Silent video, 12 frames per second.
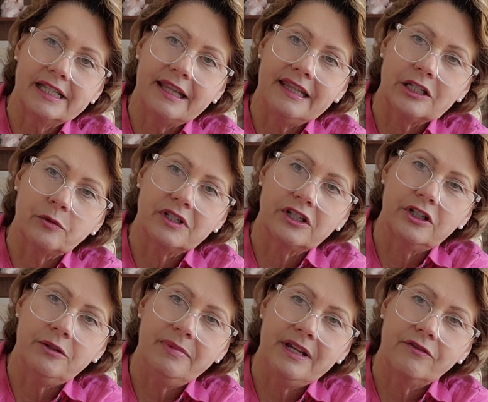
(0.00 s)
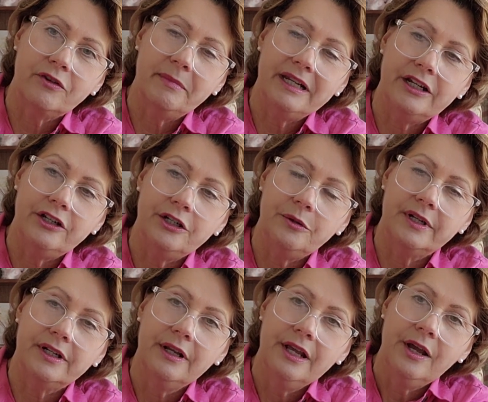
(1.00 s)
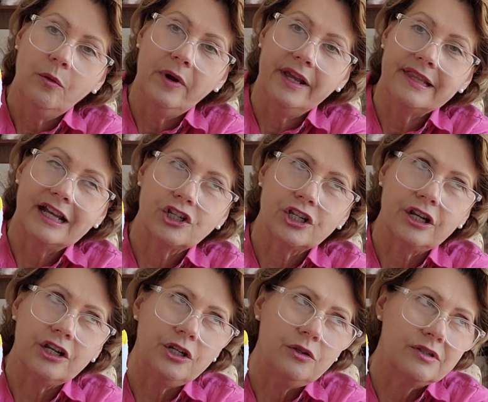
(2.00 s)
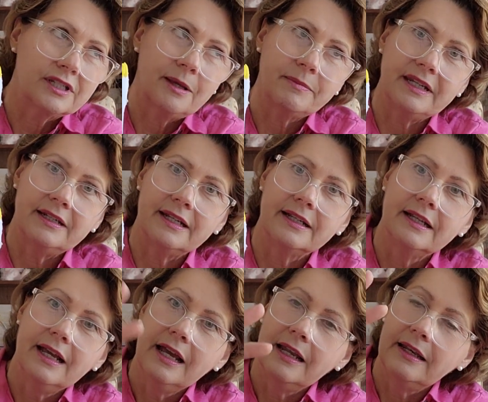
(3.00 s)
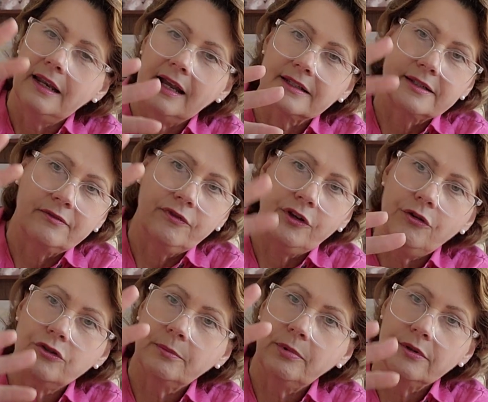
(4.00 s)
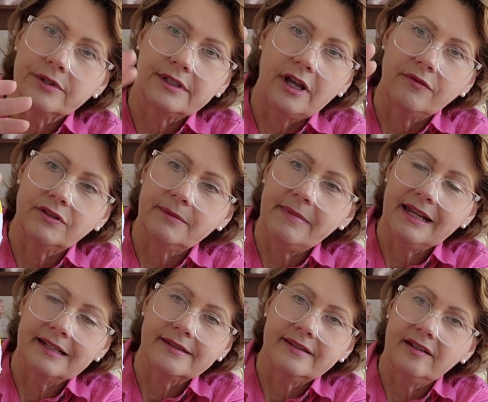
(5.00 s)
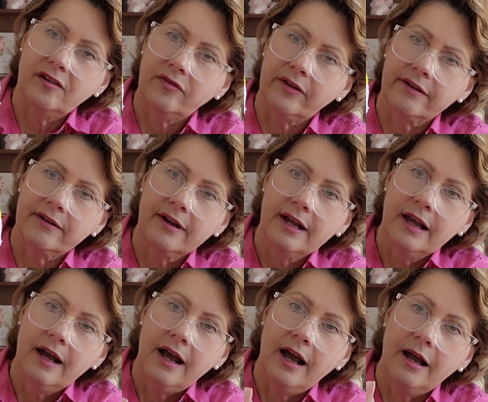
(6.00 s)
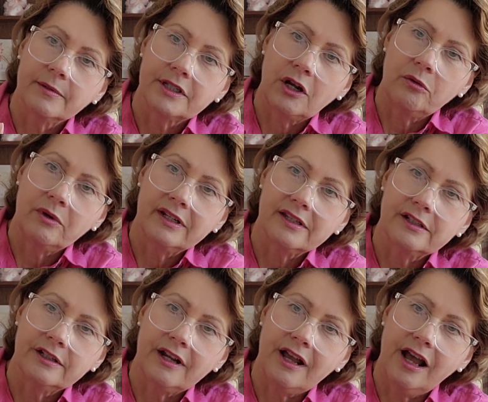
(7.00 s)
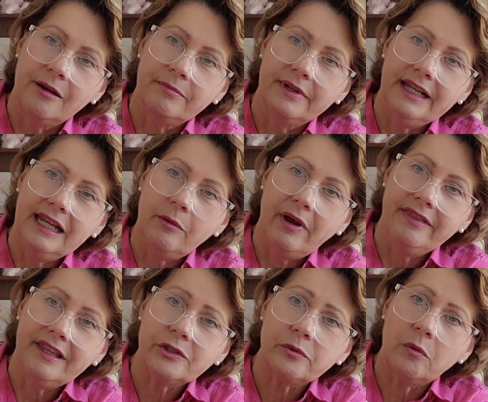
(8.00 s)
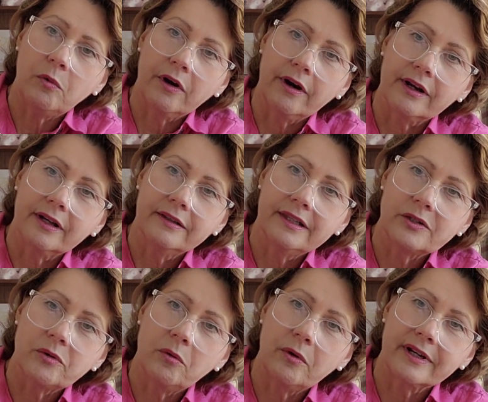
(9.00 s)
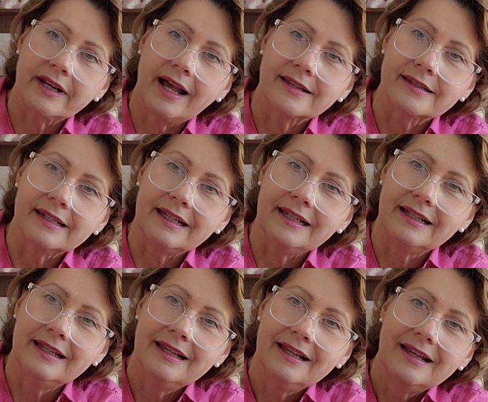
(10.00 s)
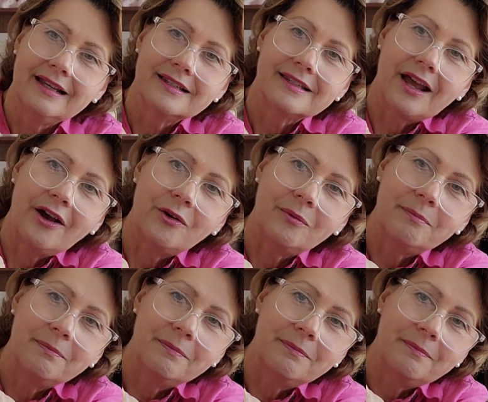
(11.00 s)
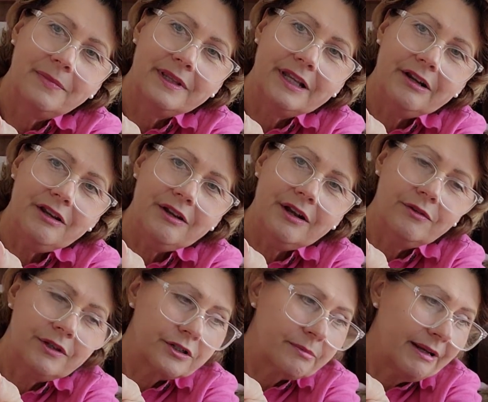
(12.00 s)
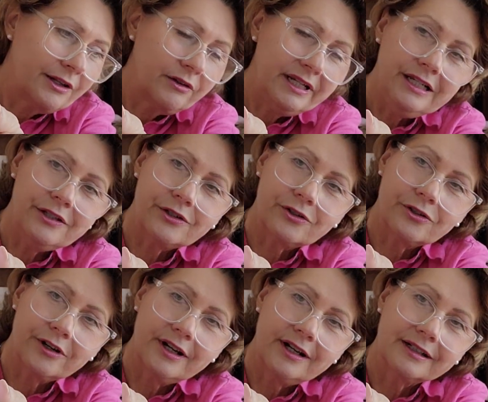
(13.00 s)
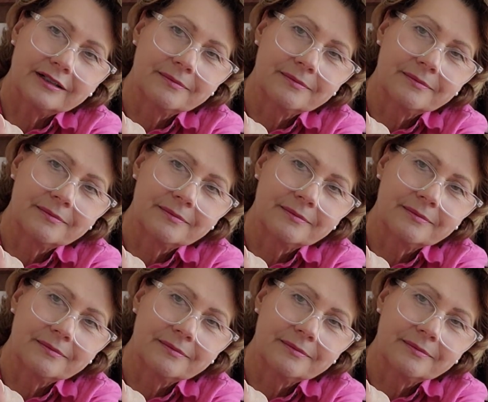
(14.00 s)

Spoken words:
that this was too big for me to do it with. I should have used something like some fusible stuff to make it stiffer, so it would have stood up. But anyway, this will work. This will work nicely. So, but there you go. There's my little Easter truck